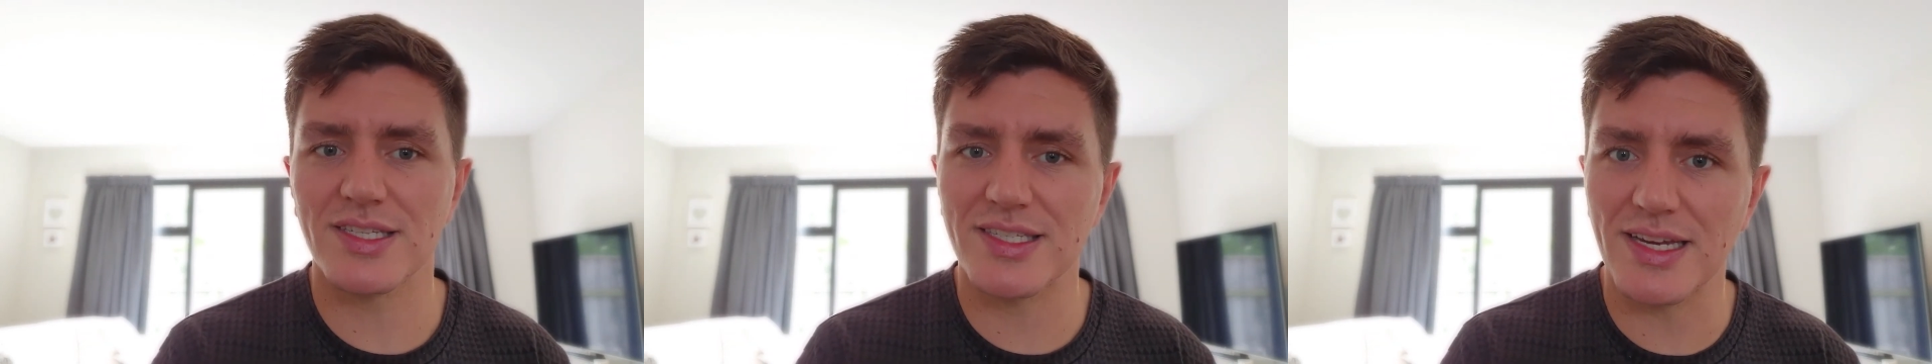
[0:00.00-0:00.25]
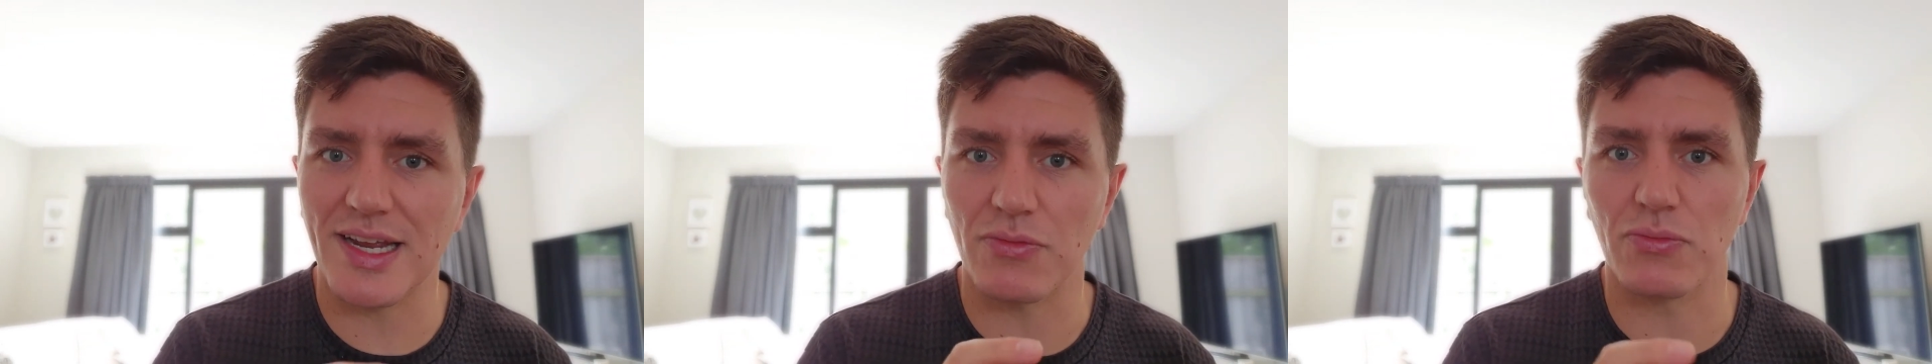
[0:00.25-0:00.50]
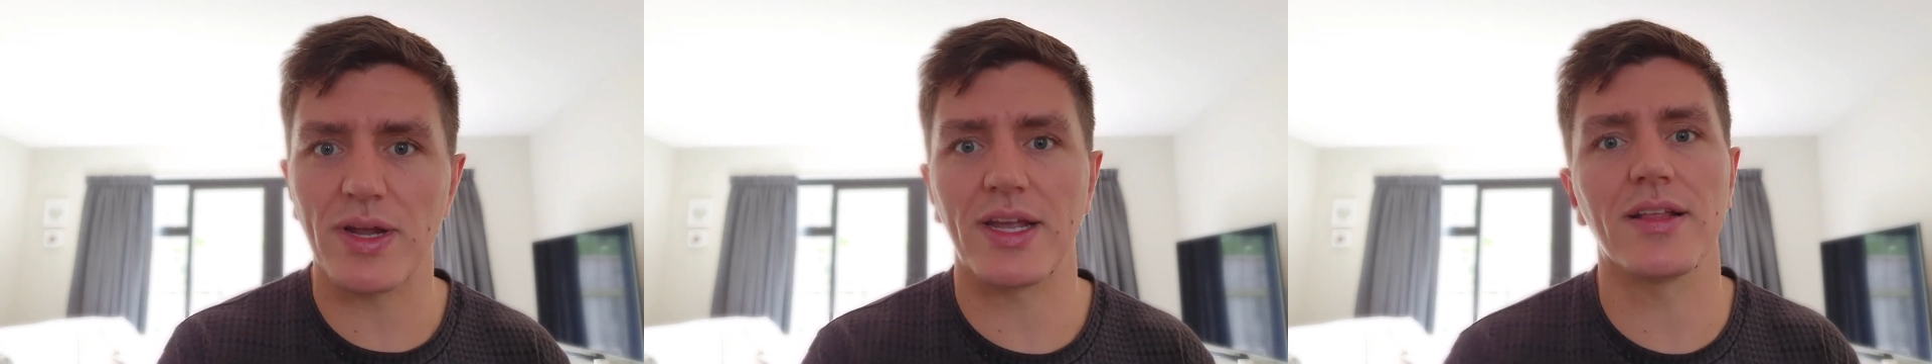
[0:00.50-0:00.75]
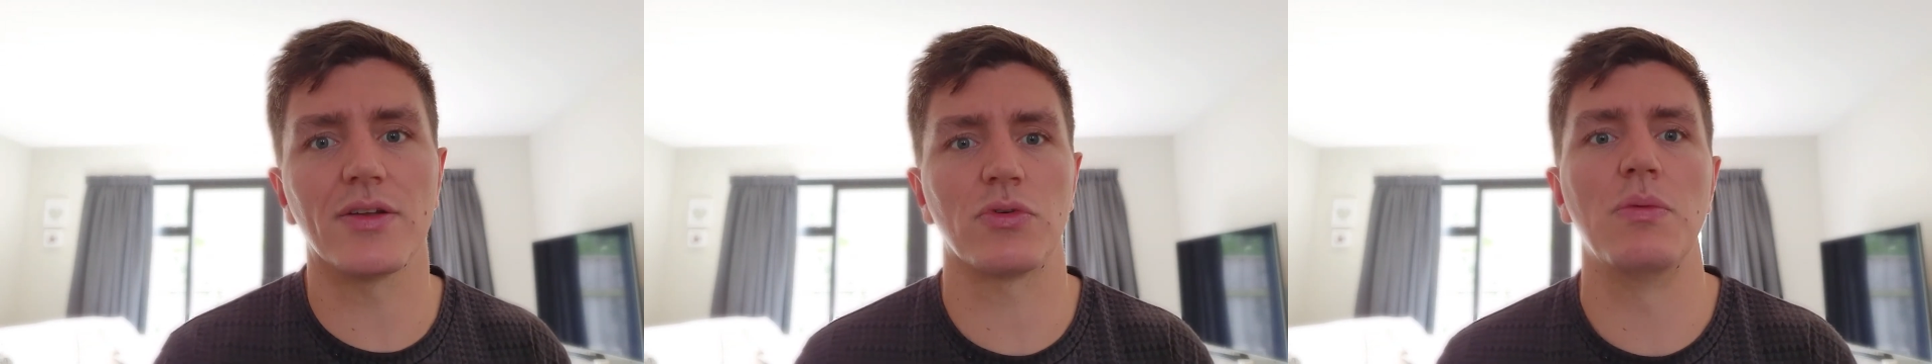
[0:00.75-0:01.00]
set a
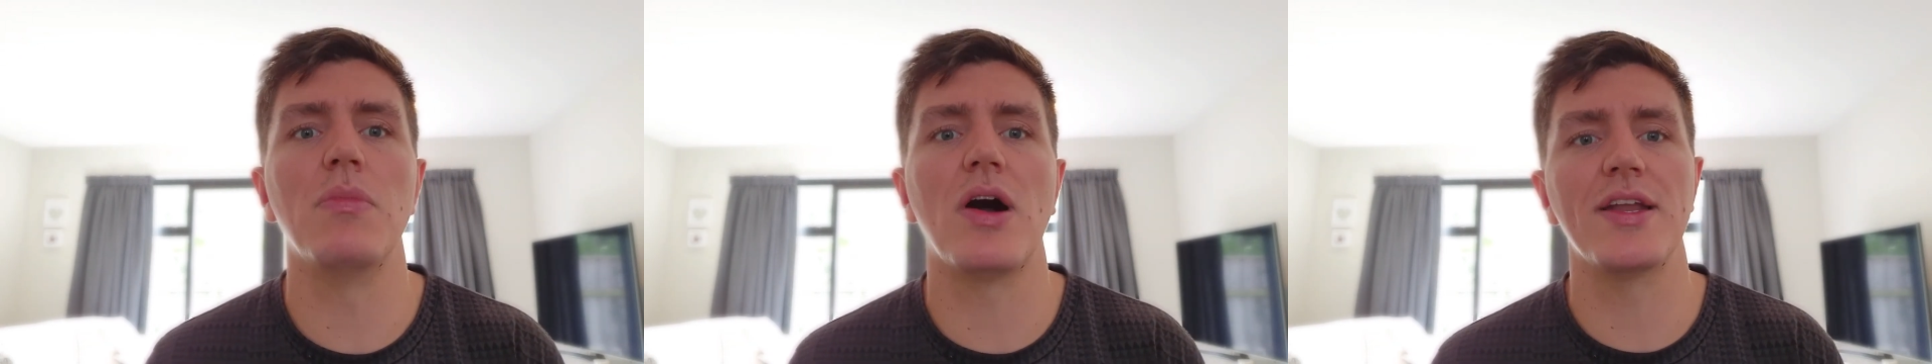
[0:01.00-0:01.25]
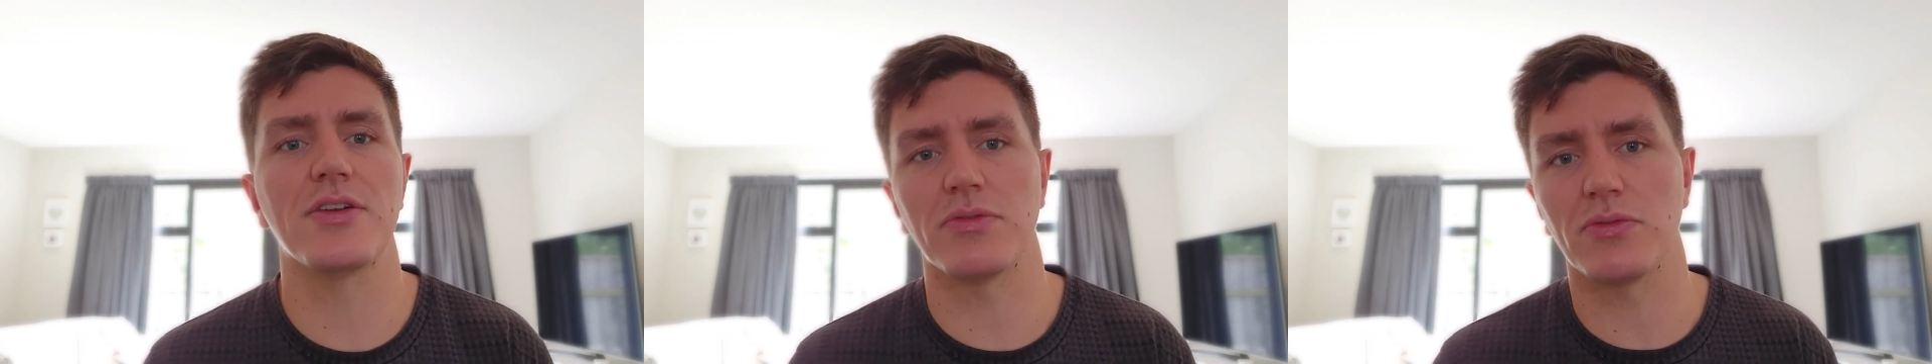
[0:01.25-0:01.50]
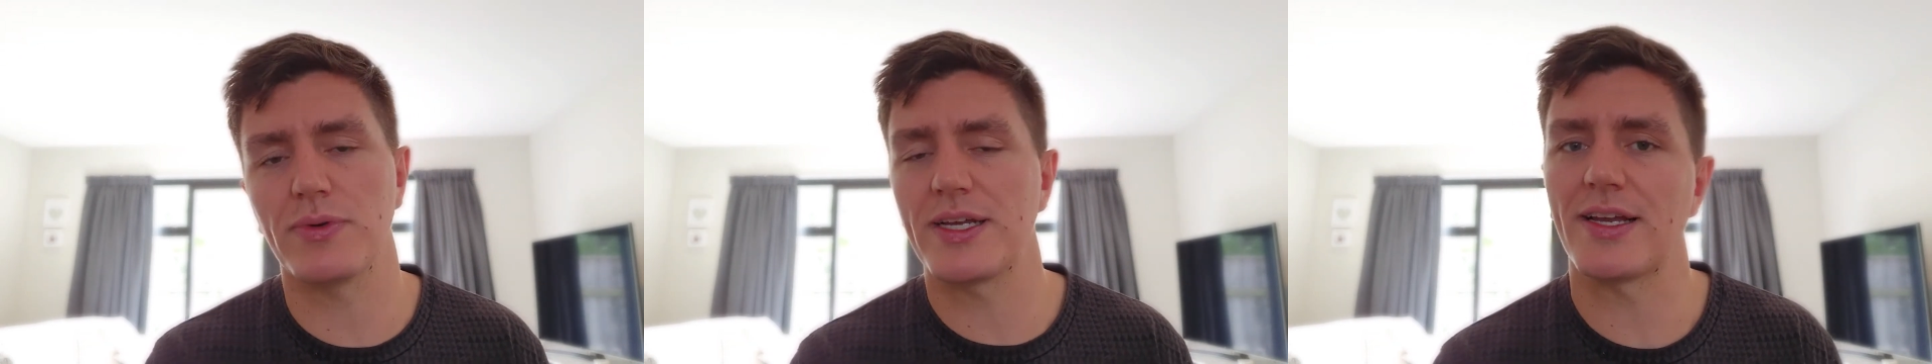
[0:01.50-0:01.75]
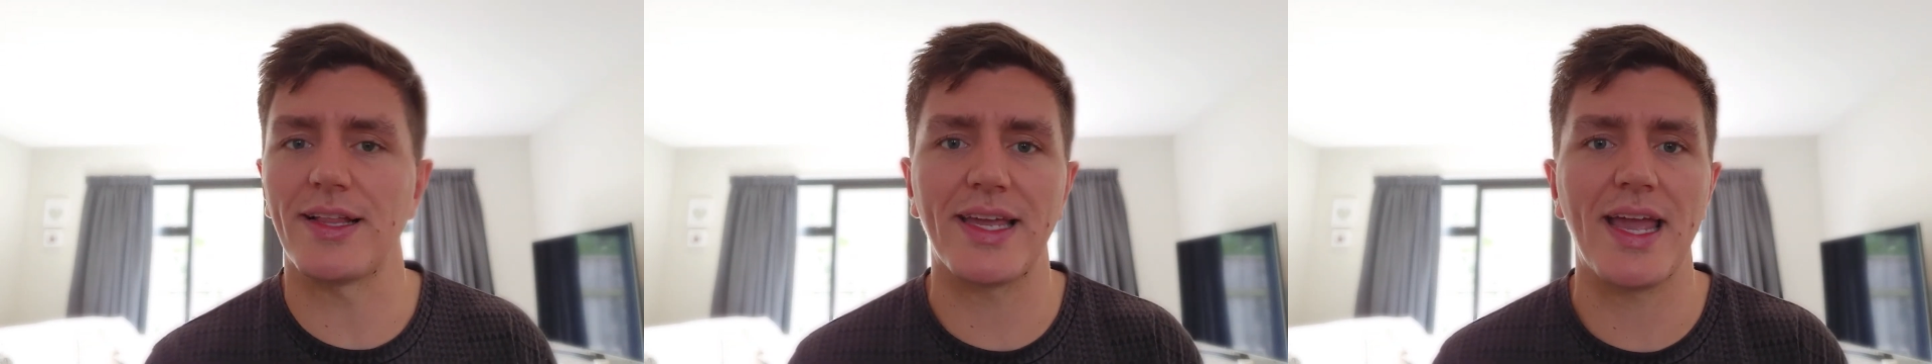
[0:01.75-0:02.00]
regular reminder, a
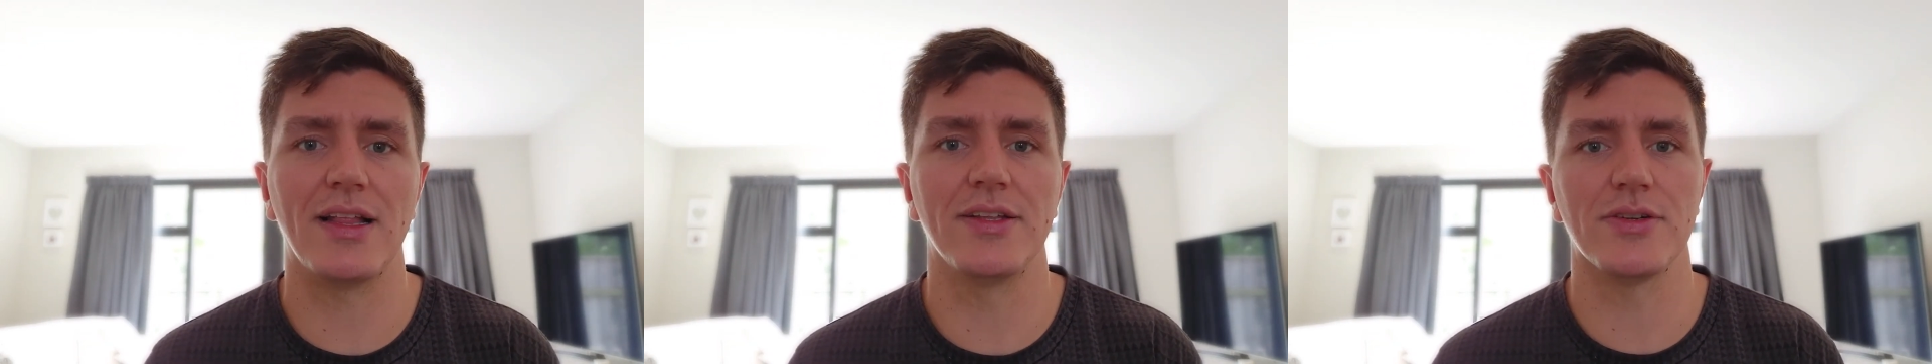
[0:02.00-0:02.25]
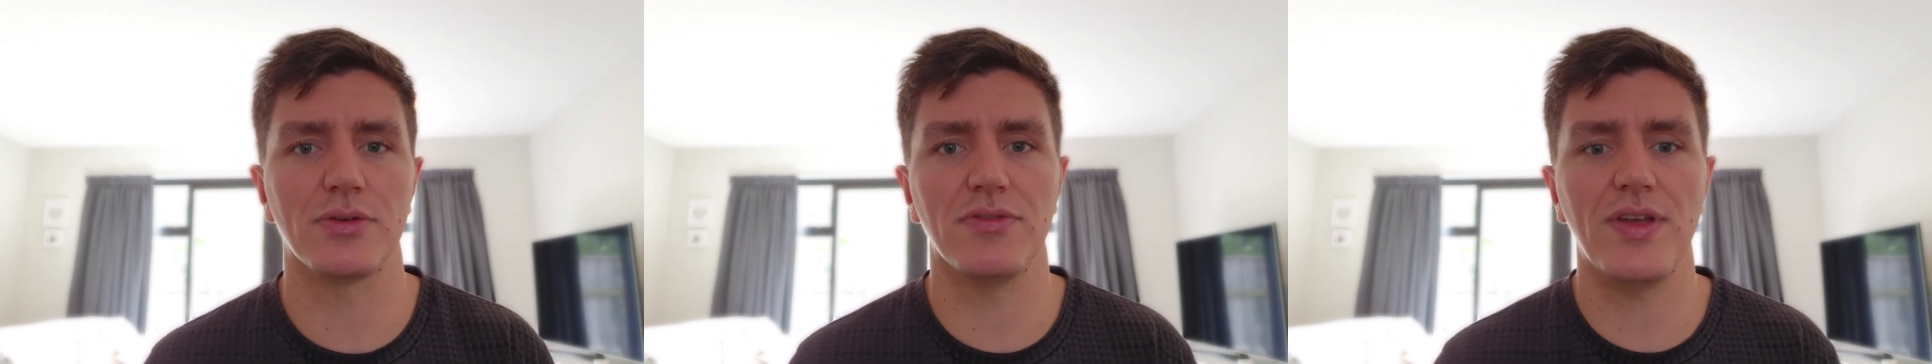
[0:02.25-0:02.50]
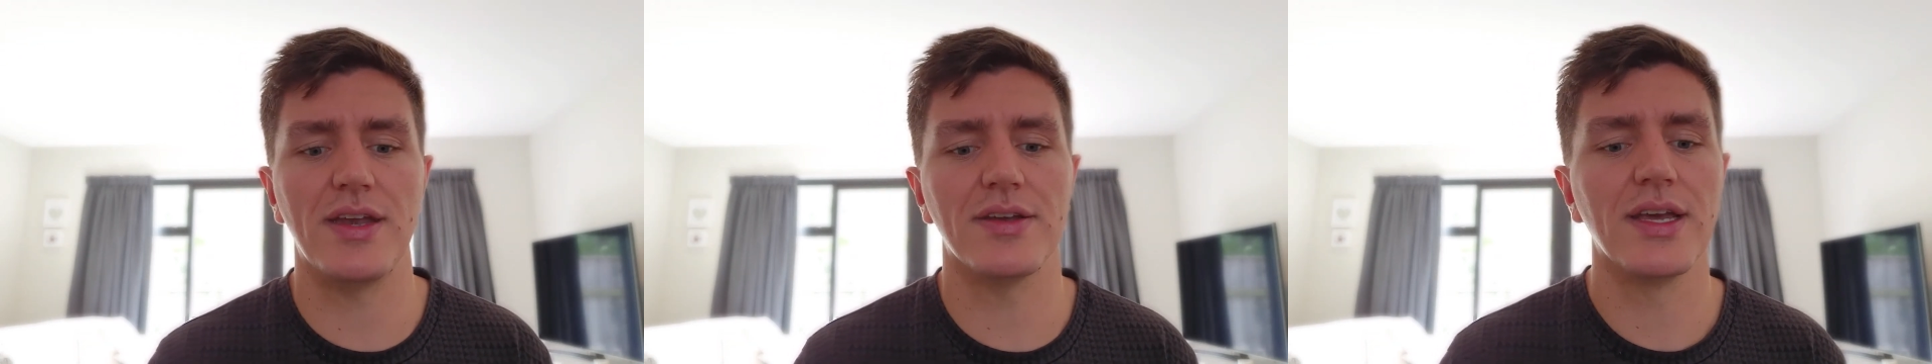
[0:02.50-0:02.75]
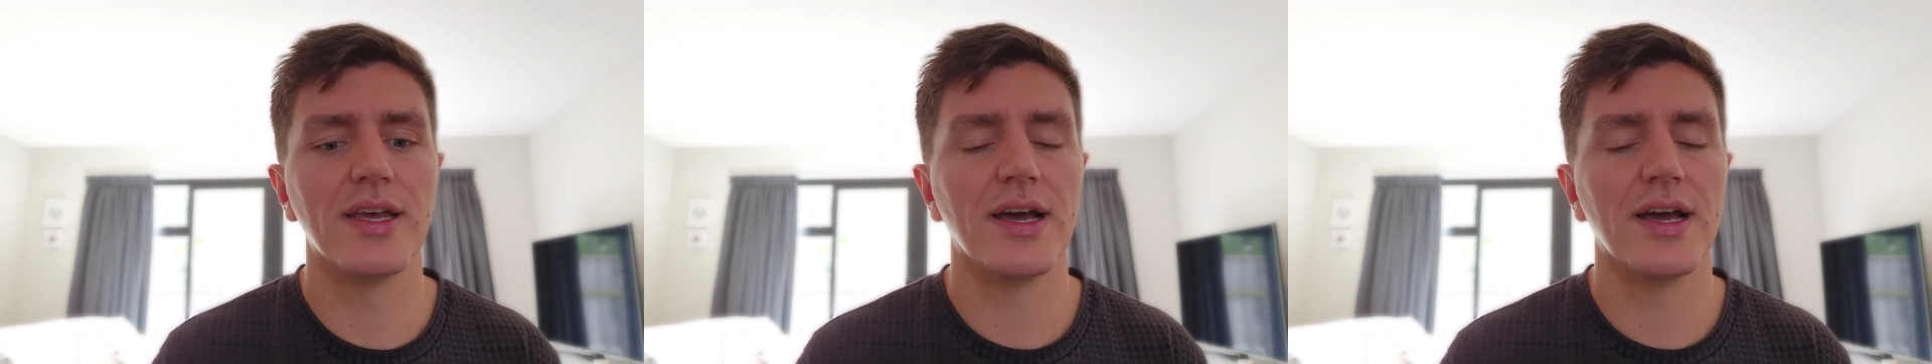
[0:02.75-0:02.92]
regular calendar event,